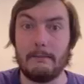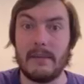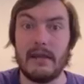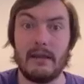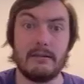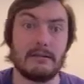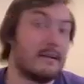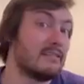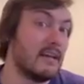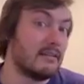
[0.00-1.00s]
and
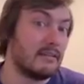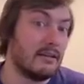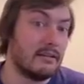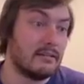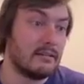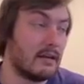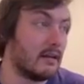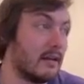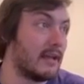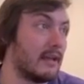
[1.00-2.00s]
attend and kind
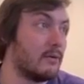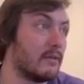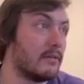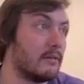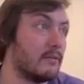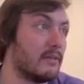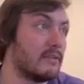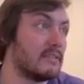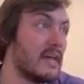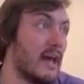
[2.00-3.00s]
of hang out with the
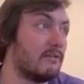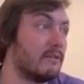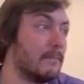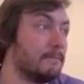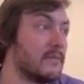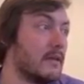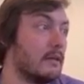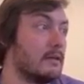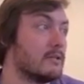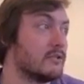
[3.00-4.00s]
staff.
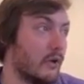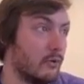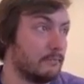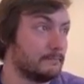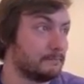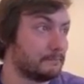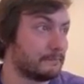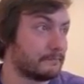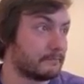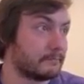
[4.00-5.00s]
So
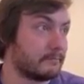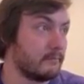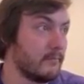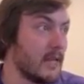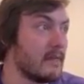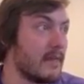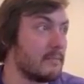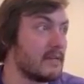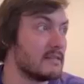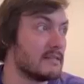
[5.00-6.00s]
that
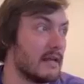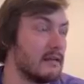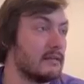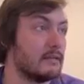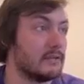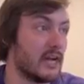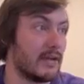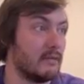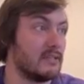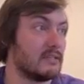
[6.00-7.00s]
being said, check
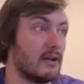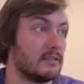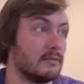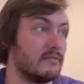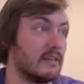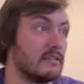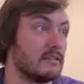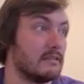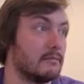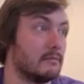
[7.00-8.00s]
out these awesome
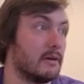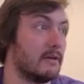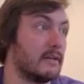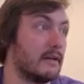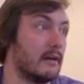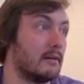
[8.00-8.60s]
events right over here.